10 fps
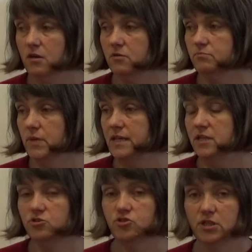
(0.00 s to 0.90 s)

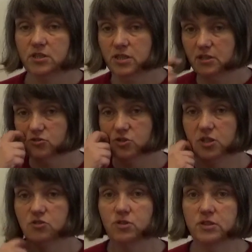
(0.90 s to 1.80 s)
manage is
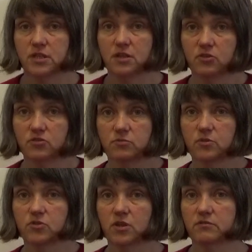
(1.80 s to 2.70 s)
actually treating
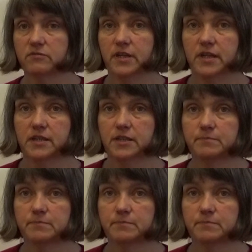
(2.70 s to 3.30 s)
customers unfairly.